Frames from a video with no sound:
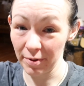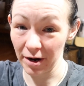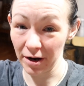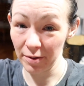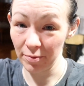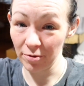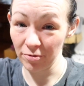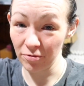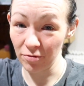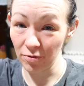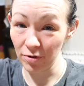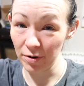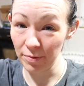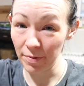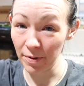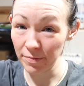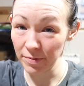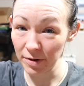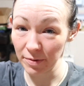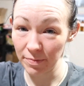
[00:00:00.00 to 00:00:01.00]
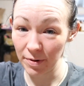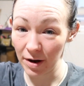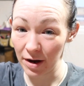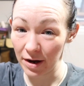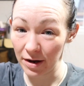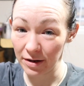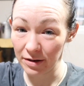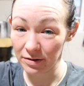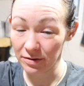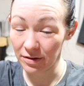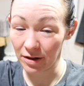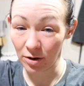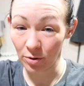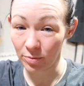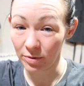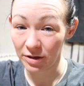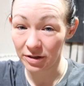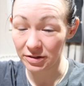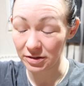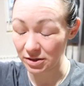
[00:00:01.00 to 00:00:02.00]
pie before. Pumpkin pie, that'll
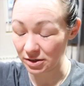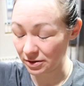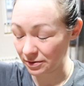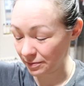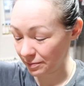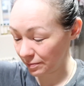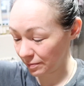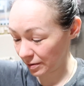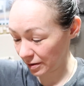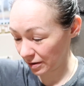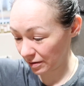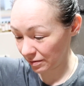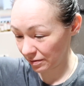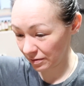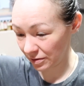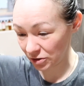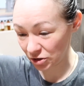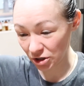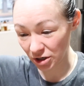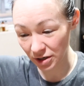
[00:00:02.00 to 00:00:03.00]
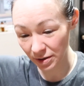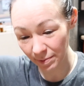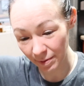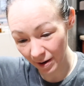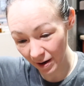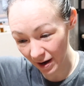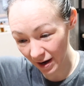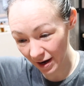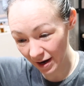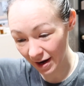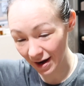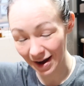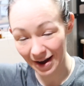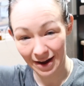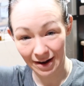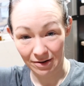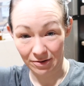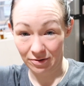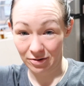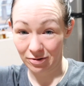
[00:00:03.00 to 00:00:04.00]
be easy, but the cherry pie,
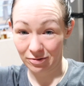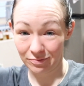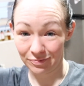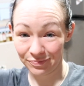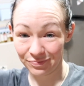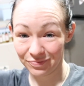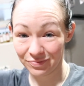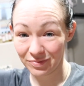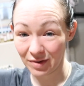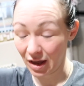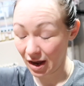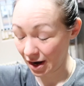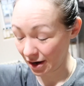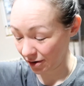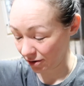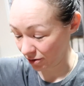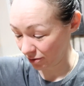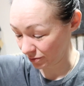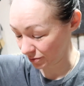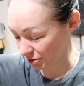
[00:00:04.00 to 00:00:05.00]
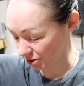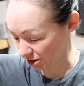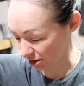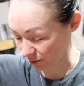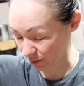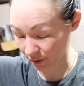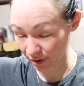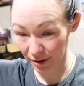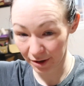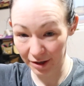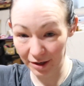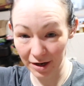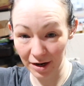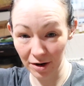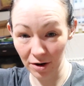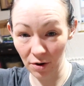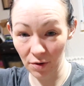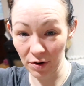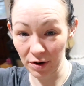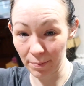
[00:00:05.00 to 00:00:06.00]
I don't know. I don't know. So we're gonna
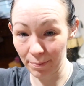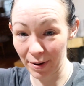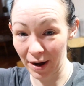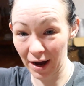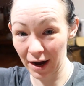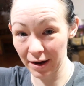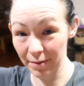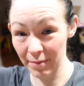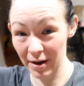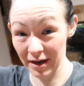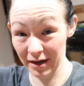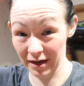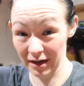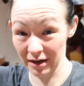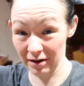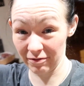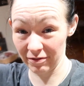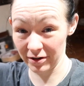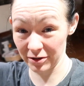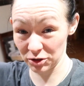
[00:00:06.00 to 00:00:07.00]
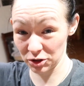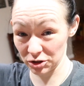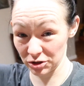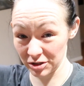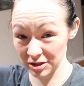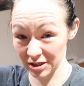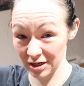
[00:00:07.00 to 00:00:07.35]
go on a pie making adventure